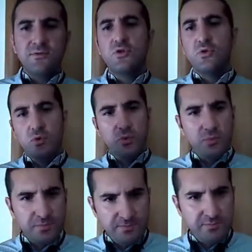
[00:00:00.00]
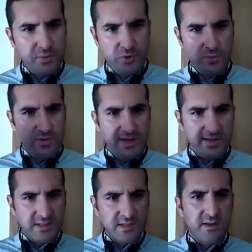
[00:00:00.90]
to do
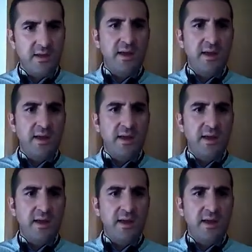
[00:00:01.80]
this?